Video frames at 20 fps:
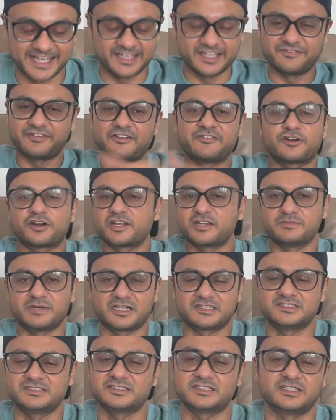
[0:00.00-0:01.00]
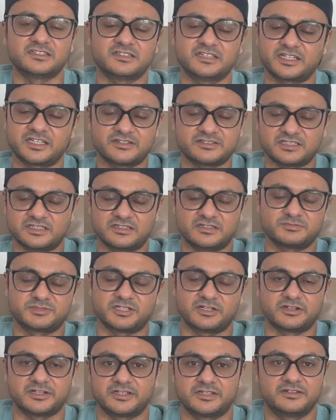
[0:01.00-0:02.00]
If I've already unboxed these again, like I said, I'm
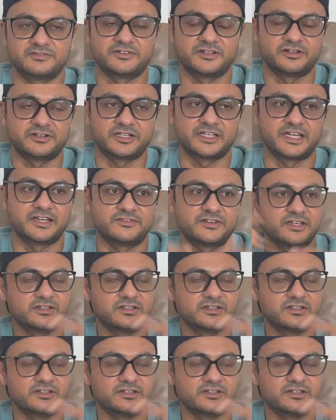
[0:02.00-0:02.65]
sorry. I already have.